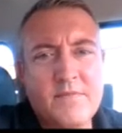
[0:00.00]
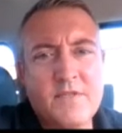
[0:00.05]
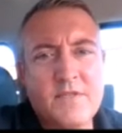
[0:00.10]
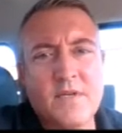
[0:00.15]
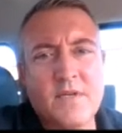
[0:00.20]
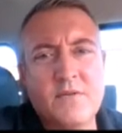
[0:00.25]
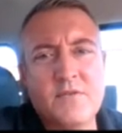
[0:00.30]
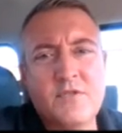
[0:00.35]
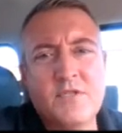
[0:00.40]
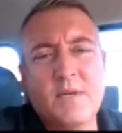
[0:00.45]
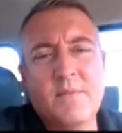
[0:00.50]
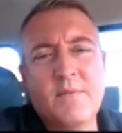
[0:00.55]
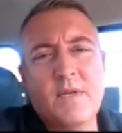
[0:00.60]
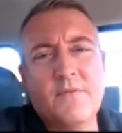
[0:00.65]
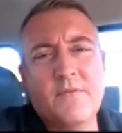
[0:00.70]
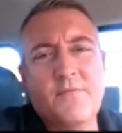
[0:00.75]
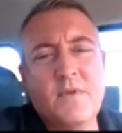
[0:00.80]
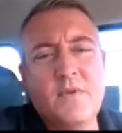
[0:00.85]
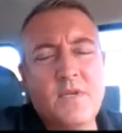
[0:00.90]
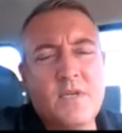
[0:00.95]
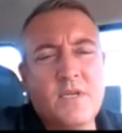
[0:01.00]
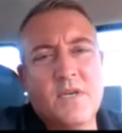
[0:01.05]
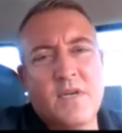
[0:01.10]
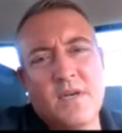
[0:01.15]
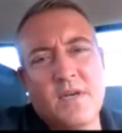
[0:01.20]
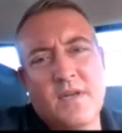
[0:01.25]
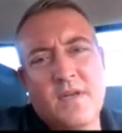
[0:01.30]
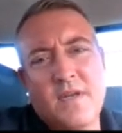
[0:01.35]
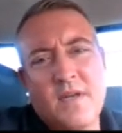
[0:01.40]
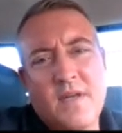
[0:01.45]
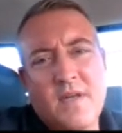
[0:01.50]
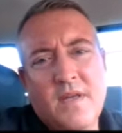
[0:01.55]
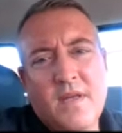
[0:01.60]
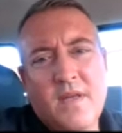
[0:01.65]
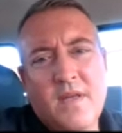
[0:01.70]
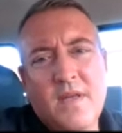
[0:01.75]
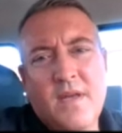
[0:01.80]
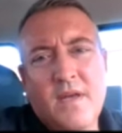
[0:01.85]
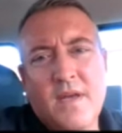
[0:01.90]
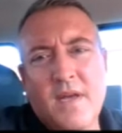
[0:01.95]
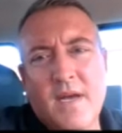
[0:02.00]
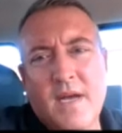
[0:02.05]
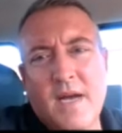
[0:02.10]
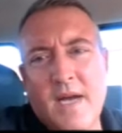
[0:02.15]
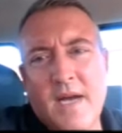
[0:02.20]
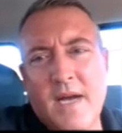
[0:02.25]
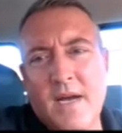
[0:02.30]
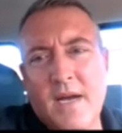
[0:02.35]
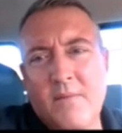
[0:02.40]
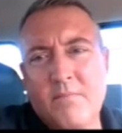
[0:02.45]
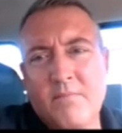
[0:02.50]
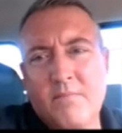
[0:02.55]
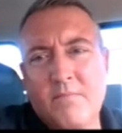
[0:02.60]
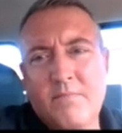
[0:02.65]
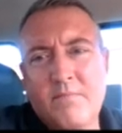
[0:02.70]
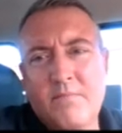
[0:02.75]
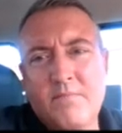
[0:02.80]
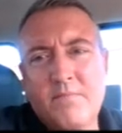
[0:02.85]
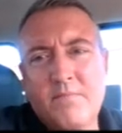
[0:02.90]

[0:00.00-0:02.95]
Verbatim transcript: So Jimmy, if you could, um,